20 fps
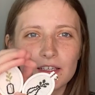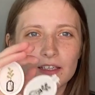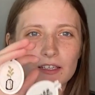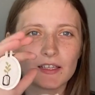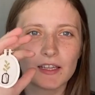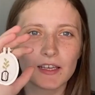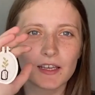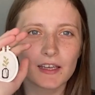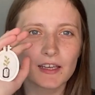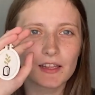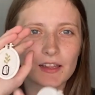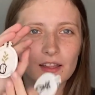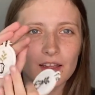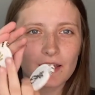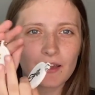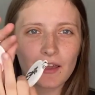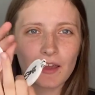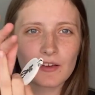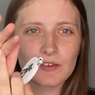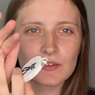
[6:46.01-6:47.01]
Like,
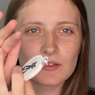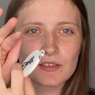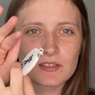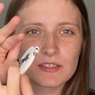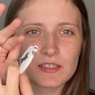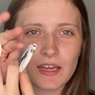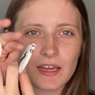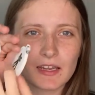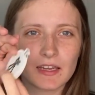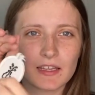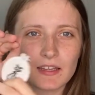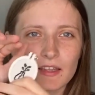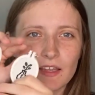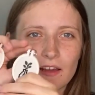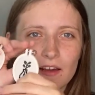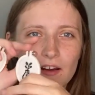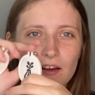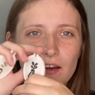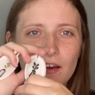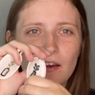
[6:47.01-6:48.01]
look how tiny they
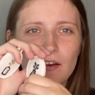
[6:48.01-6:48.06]
are.